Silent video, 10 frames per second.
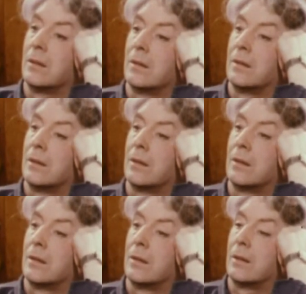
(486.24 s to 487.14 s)
Well, perhaps
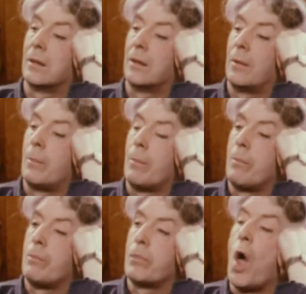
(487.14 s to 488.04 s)
you're a Puritan.
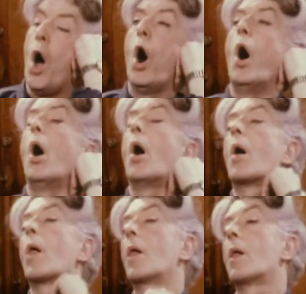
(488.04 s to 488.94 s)
After all, you
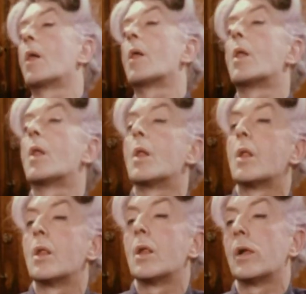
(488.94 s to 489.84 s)
don't drink, really.
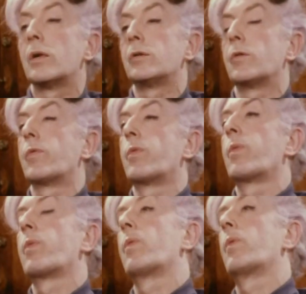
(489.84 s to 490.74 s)
No
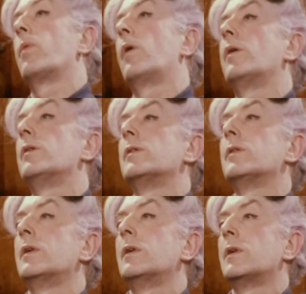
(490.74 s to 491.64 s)
sex, no
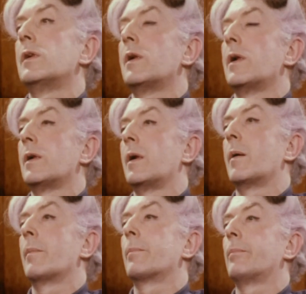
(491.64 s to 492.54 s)
food, no music,
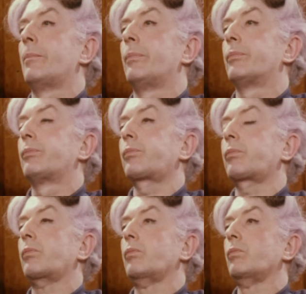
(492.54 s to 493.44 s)
no
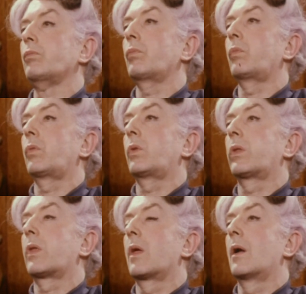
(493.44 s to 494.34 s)
money,
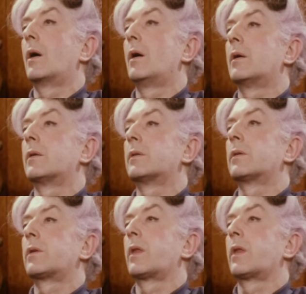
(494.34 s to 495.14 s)
no nothing, really.